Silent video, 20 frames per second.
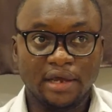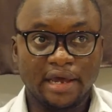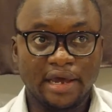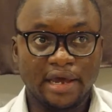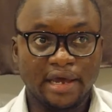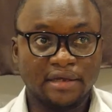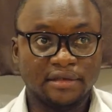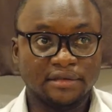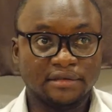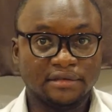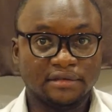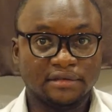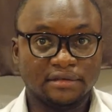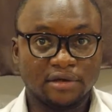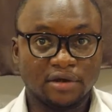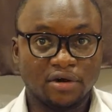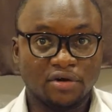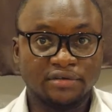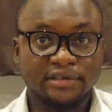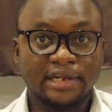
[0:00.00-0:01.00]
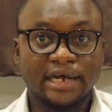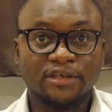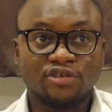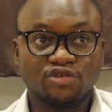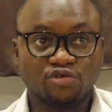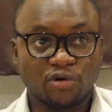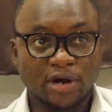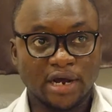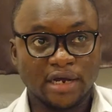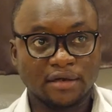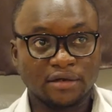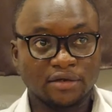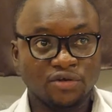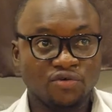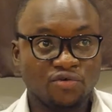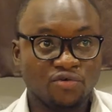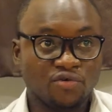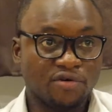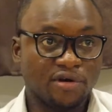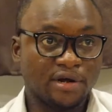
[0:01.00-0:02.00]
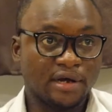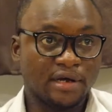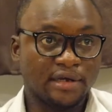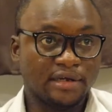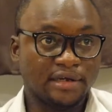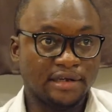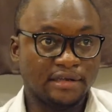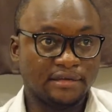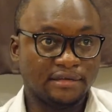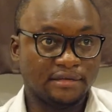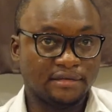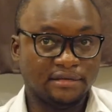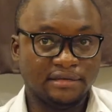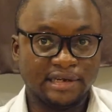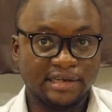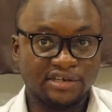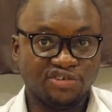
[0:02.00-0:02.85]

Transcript: And on that track, the